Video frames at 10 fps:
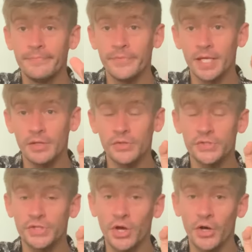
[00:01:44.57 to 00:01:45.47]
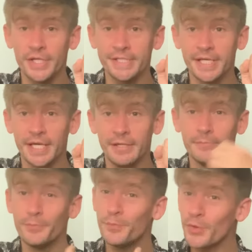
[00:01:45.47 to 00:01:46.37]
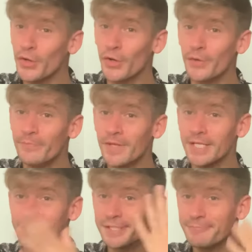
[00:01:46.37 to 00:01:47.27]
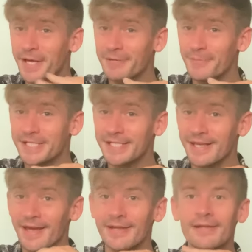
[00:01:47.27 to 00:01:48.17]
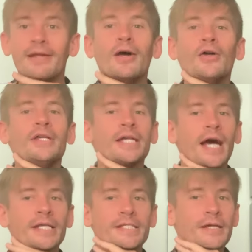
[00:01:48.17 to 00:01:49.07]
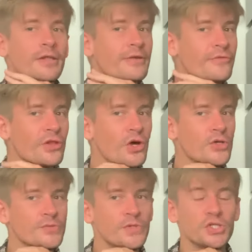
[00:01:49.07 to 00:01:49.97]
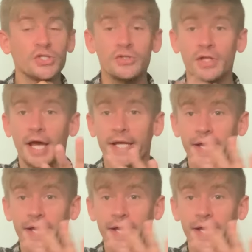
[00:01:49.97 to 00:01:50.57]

it looks noisy, but it does make my skin, you can't see all the flaws, which I do like.